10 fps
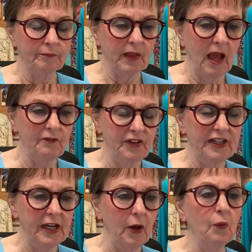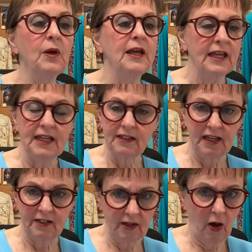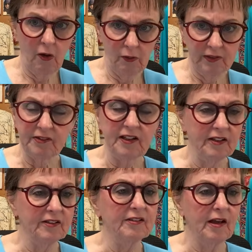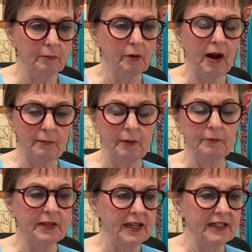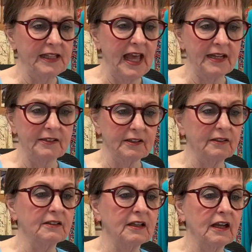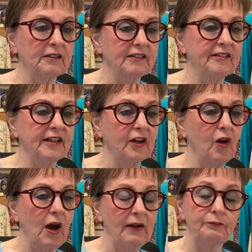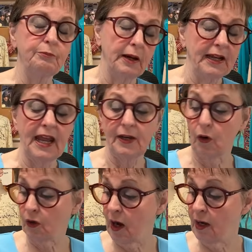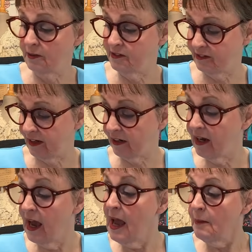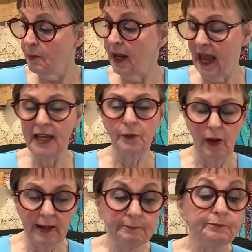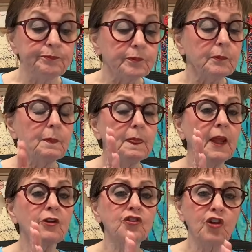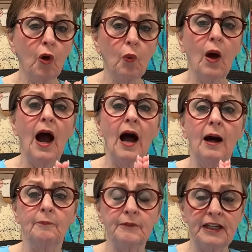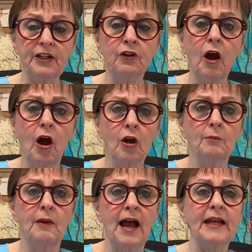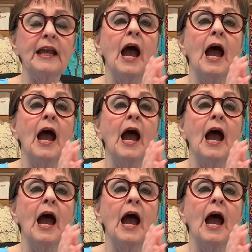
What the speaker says: video, it always is a problem getting that to stick off, but or unstick. But anyway, so here are my